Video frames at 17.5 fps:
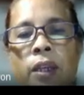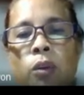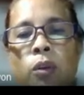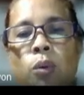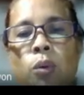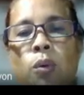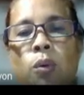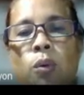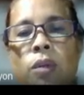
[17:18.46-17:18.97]

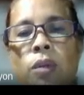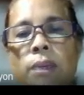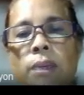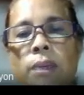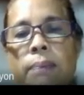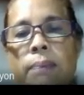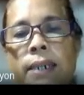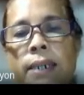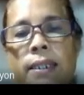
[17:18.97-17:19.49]
to the
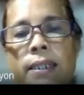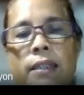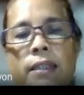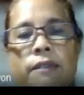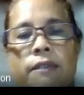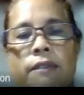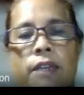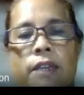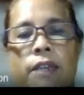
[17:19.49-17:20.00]

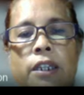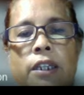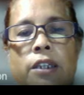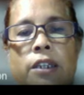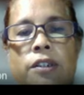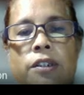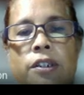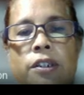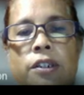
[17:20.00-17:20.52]
positive
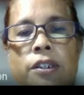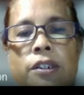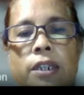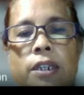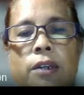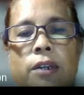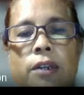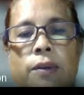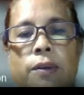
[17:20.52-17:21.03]
integers,
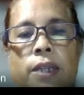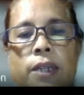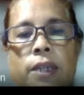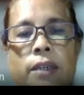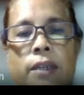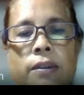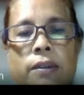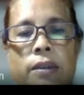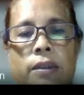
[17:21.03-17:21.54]

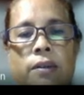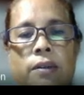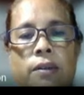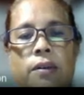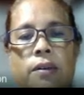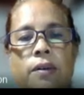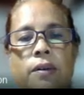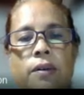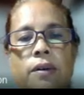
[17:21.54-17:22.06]
including
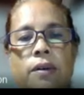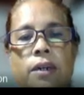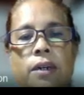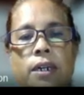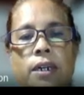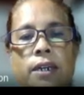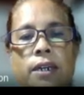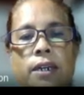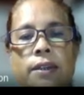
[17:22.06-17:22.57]
0.
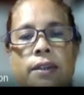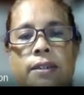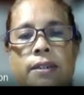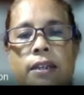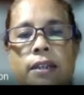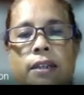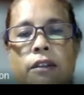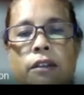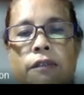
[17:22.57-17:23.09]
The
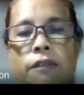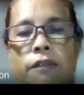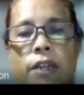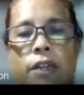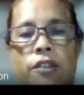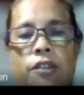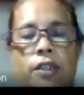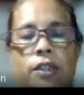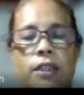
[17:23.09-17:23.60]
set of
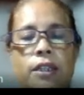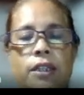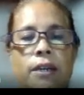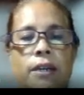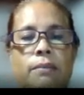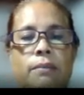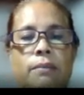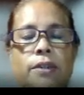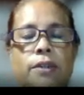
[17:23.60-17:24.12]
rational
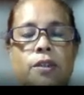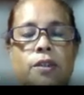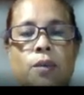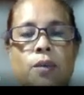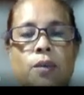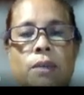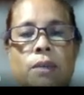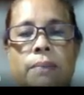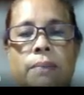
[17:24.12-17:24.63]
numbers
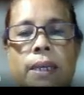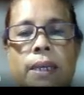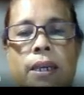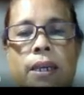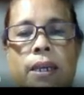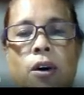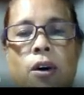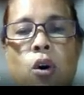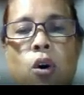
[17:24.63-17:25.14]
will
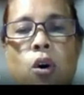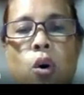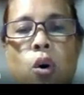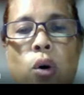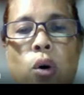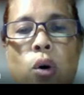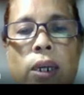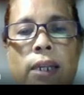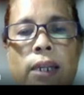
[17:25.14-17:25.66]
be
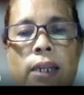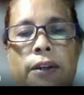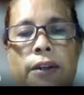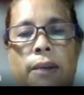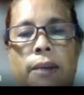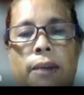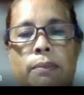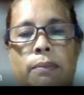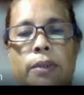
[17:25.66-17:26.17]
all
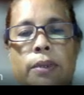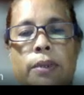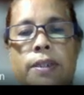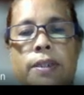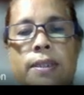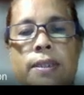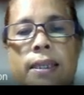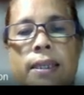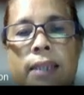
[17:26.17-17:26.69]

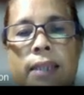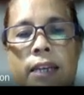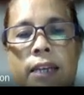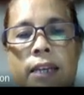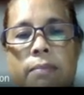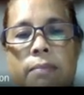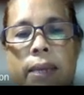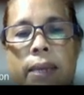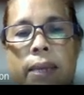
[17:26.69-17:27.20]
numbers that
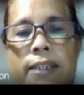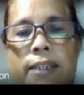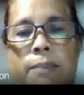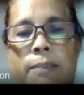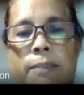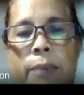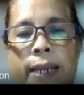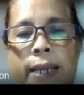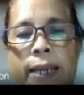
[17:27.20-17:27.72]
can be
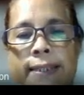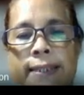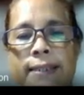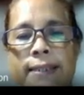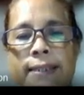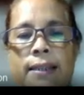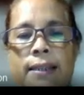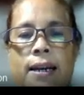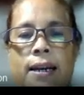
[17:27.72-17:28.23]
expressed
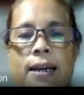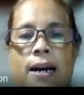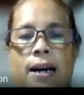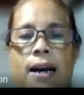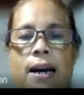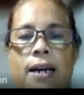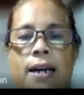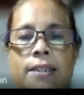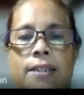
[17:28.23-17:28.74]

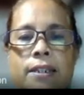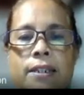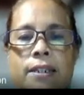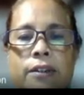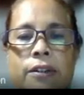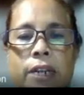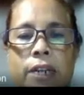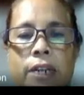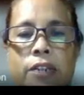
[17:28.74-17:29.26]
as a
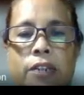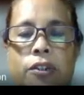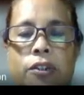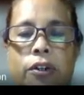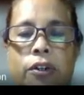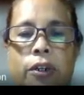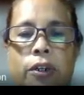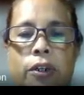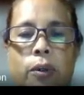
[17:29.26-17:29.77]

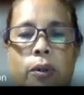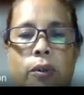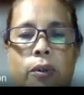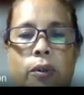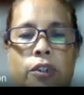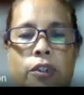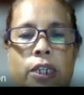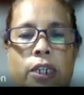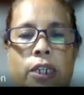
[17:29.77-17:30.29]
ratio or
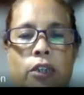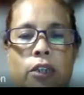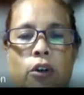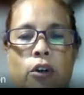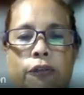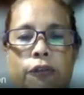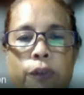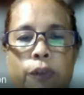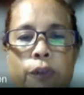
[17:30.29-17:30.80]
quotient
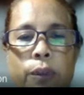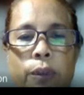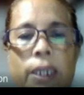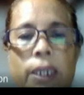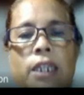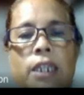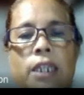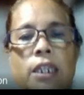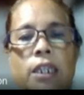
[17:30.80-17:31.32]
of two
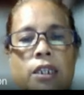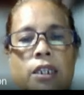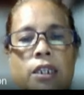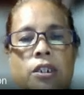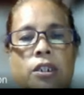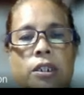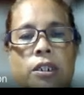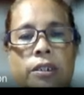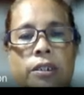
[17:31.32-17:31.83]

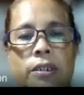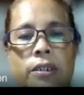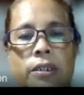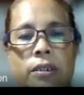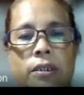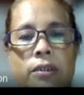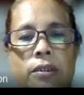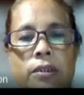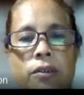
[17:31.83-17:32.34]

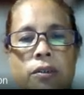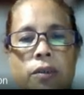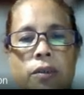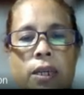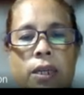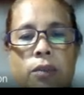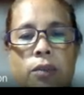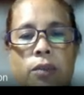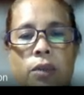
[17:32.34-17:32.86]
integers. So
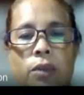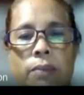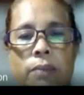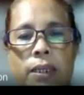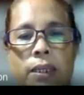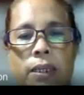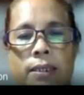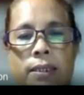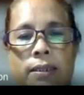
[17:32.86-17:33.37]
that will
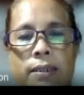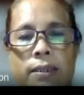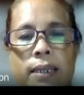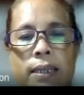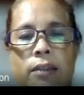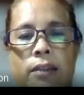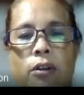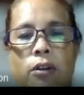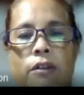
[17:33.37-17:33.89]
be the
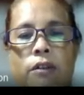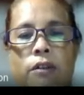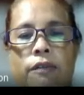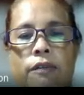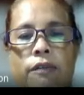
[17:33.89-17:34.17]
set of